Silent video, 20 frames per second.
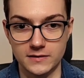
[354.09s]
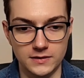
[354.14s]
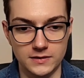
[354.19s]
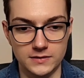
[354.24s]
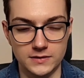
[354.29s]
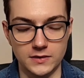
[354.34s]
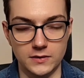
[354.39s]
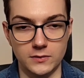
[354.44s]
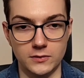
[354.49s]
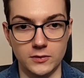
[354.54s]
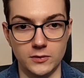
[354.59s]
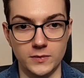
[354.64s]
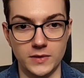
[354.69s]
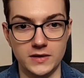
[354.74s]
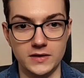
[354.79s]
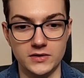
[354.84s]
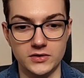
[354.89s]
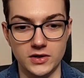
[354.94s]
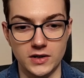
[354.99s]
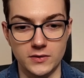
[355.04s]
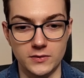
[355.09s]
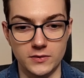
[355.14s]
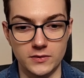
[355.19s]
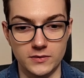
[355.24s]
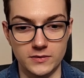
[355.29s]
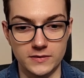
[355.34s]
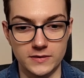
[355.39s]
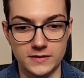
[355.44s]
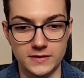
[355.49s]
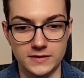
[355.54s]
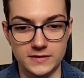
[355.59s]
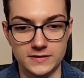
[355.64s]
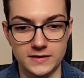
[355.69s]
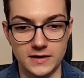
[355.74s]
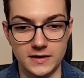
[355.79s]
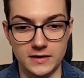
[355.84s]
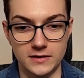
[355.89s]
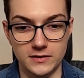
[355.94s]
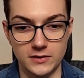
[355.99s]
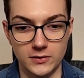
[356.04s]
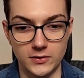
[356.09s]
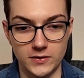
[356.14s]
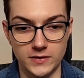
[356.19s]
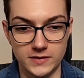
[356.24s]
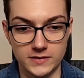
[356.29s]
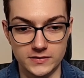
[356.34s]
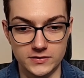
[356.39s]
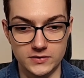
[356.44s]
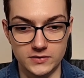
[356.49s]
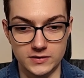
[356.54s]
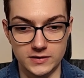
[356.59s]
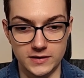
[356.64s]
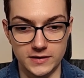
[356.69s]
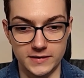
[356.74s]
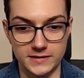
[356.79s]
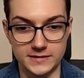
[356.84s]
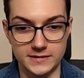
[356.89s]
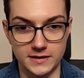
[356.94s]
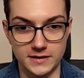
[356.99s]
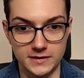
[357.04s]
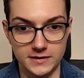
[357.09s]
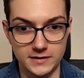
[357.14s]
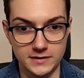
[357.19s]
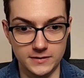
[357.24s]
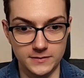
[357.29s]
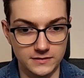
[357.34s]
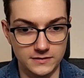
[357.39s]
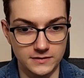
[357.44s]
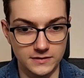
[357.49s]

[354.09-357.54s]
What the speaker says: So to manage our stake tokens, just click stake.